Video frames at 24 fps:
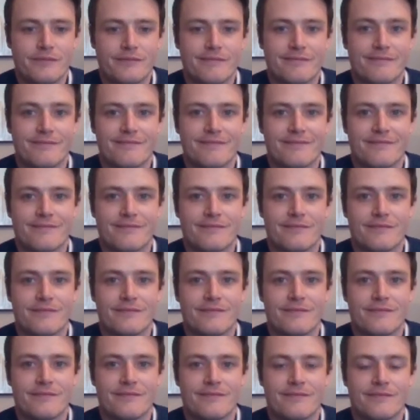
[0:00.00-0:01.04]

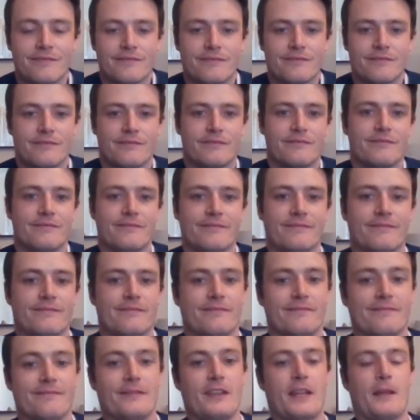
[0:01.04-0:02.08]
44. Oh,
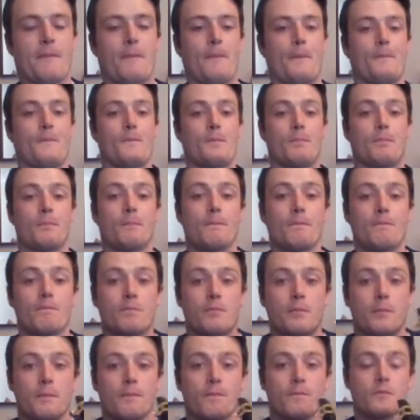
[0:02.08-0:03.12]
Susanna. There
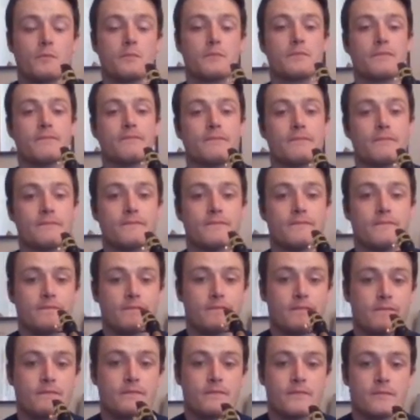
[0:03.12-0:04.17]
are 7 beats in
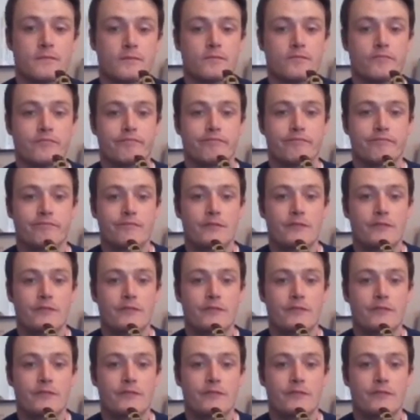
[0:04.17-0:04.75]
this count-off.